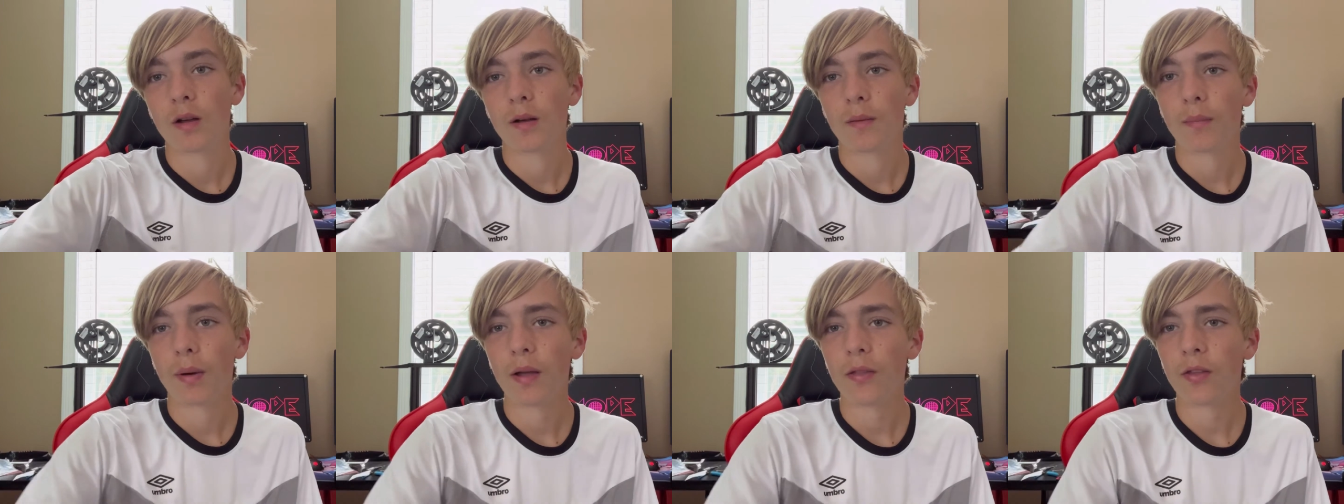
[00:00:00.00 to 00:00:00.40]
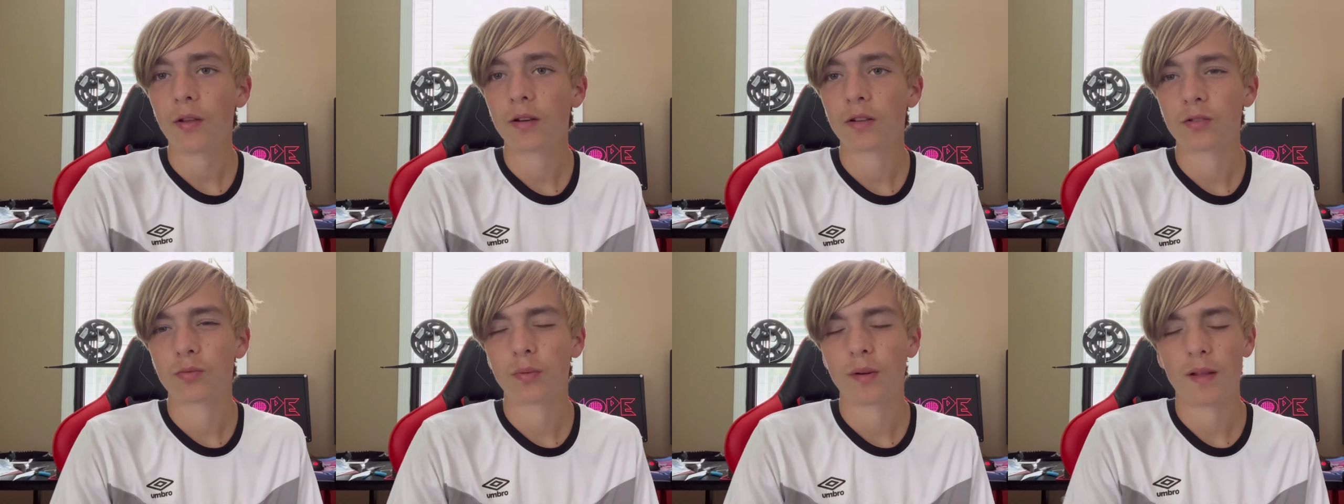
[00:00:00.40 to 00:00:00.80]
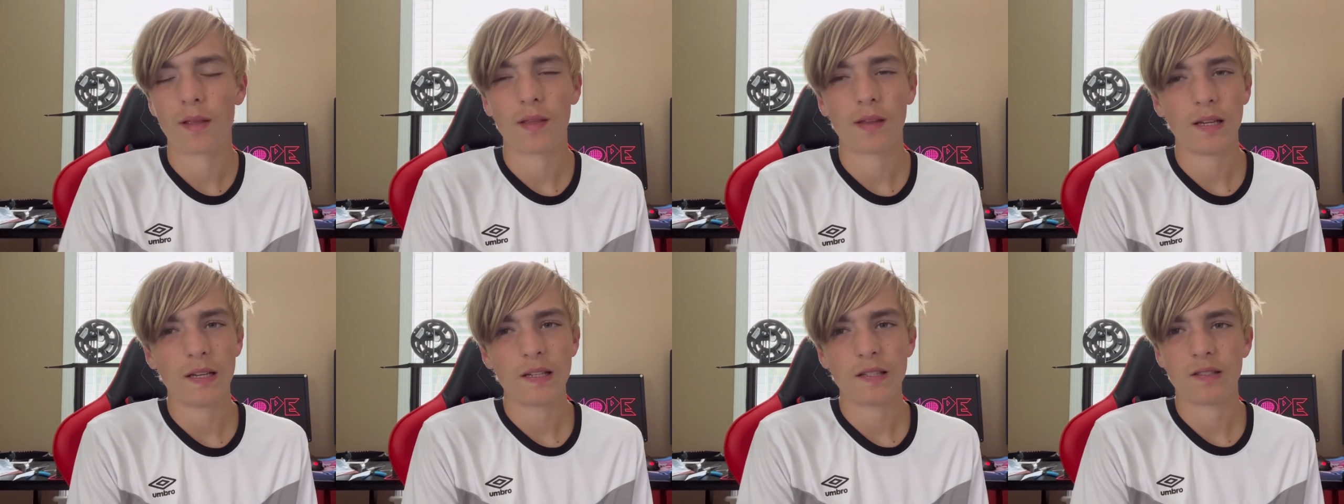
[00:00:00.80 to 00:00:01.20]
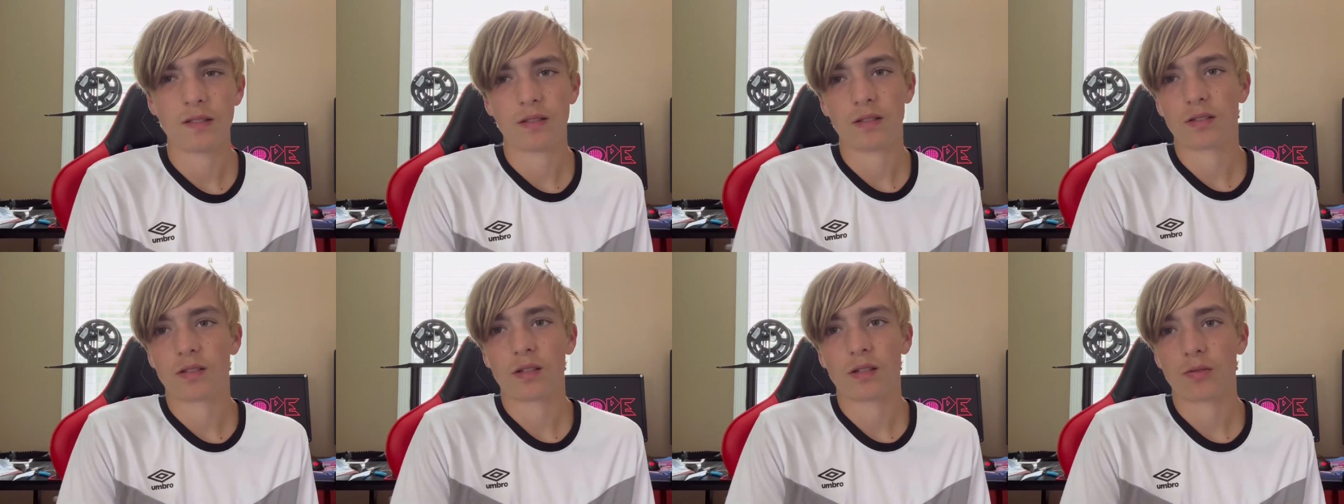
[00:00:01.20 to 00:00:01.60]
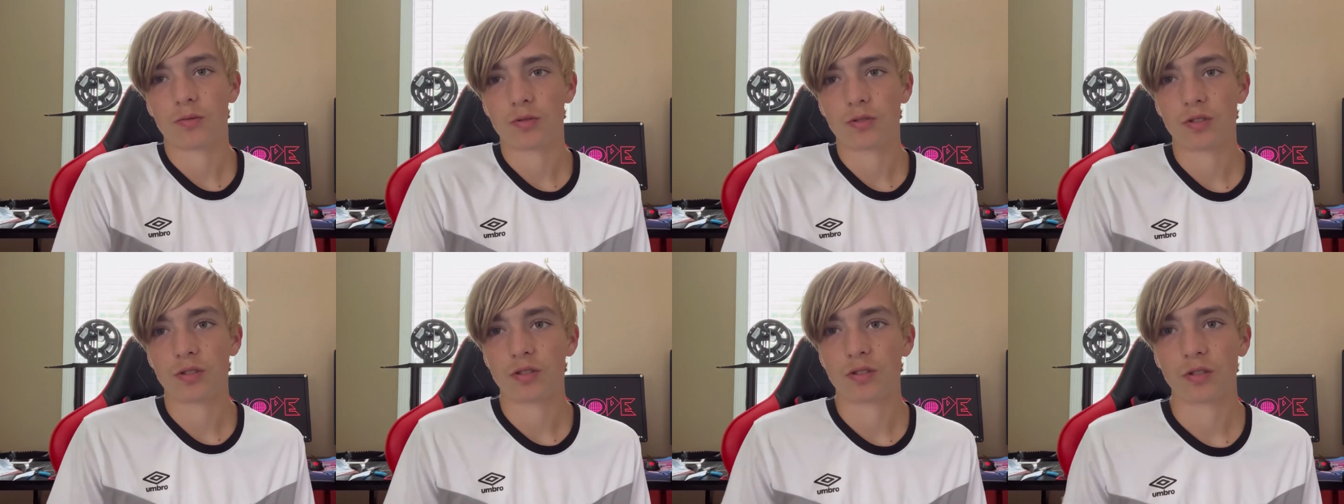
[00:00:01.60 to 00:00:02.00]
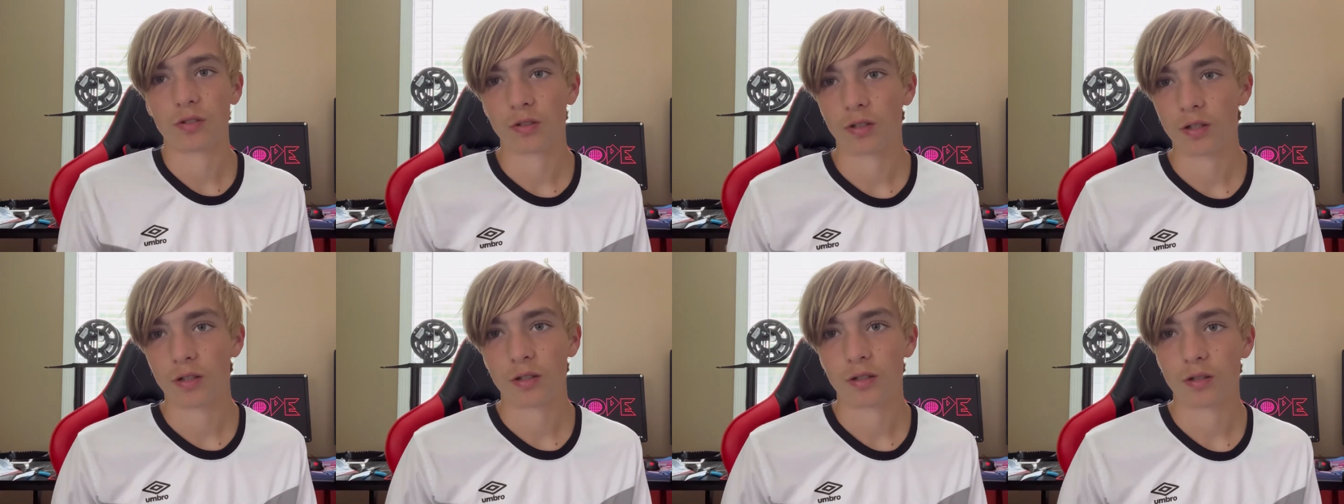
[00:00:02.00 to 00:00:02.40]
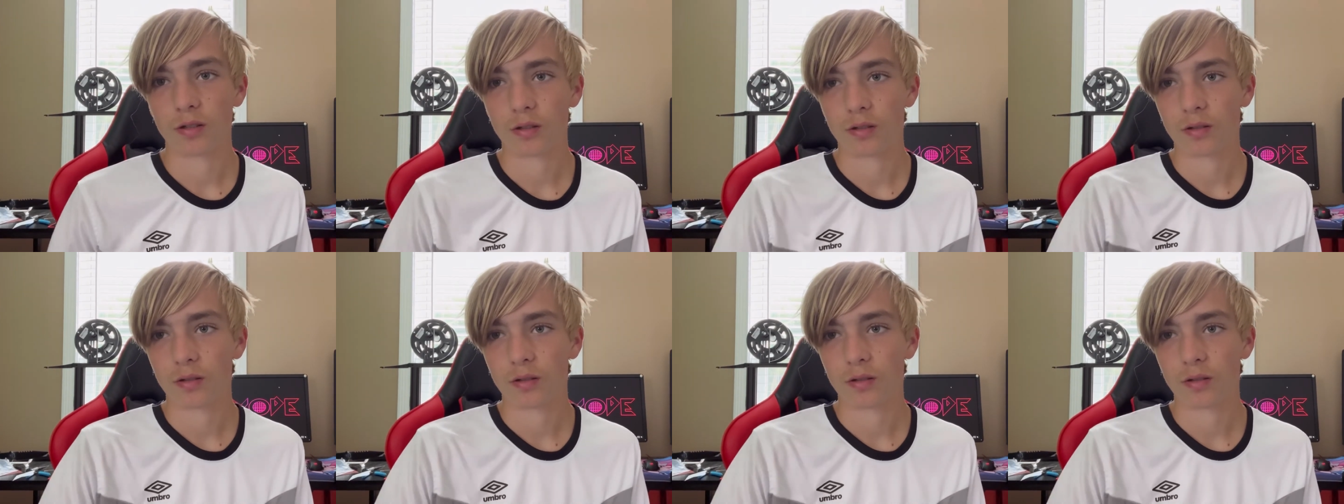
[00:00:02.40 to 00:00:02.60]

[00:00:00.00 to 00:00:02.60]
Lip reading: Python is one of the easiest languages to learn.